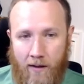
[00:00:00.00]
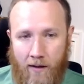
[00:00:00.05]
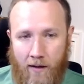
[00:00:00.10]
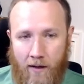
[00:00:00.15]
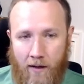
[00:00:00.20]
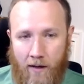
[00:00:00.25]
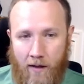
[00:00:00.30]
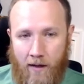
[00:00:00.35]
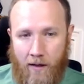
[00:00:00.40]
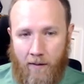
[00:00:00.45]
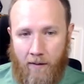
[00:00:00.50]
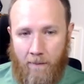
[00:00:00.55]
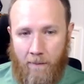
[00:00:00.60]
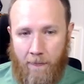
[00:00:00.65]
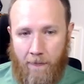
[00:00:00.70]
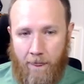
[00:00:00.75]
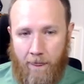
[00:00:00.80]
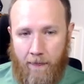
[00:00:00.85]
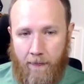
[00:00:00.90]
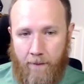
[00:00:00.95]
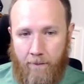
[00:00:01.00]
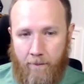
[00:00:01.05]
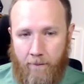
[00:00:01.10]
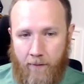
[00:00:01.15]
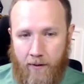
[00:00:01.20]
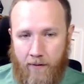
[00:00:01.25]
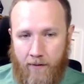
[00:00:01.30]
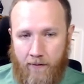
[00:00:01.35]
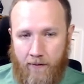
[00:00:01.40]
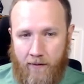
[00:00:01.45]
Um, we
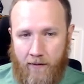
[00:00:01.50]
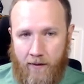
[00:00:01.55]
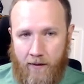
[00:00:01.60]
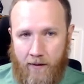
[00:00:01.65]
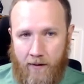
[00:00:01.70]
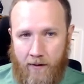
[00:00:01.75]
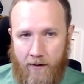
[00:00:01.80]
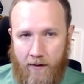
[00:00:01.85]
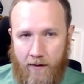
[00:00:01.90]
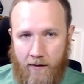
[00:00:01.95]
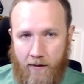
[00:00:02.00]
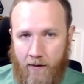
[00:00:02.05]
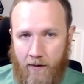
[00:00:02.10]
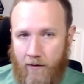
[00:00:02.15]
can see in their